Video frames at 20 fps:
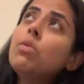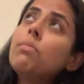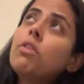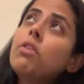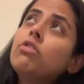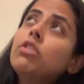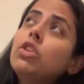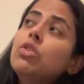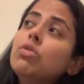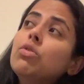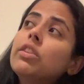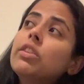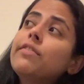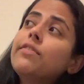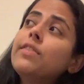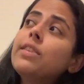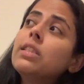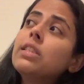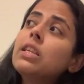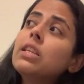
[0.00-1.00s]
about
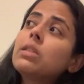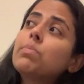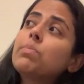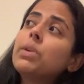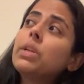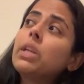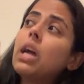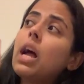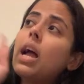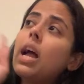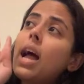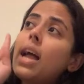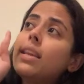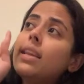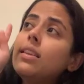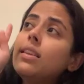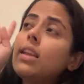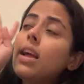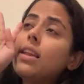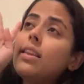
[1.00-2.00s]
nuclear physics, but I
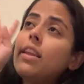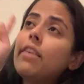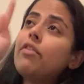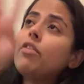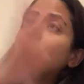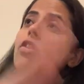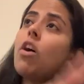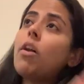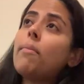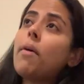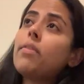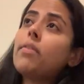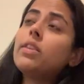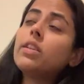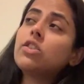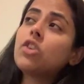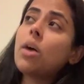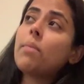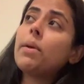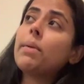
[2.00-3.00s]
never thought about
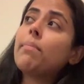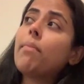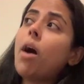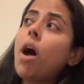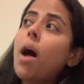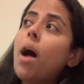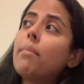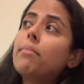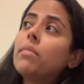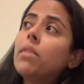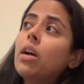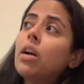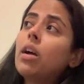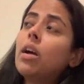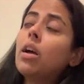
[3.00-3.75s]
the atomic bomb